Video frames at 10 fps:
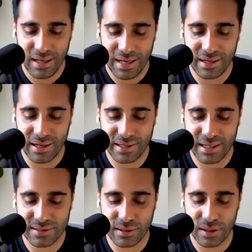And I
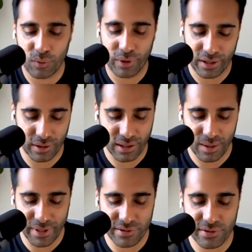guess we're going to
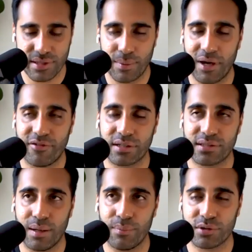come into some other
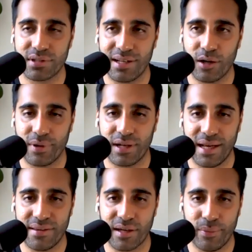examples a little bit
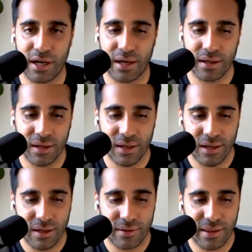later, but
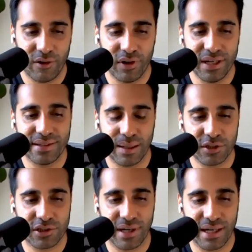that really
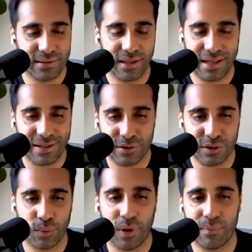demonstrates like
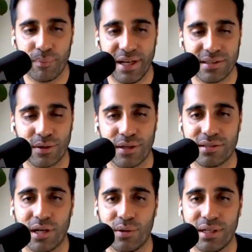just one piece on its
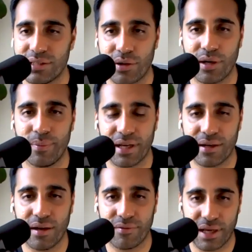own isn't going to be
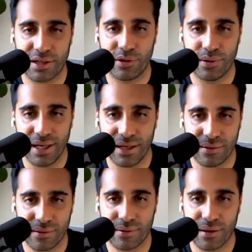enough. Like you
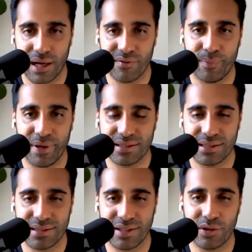need the other
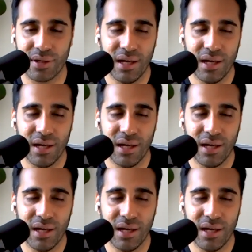pieces. And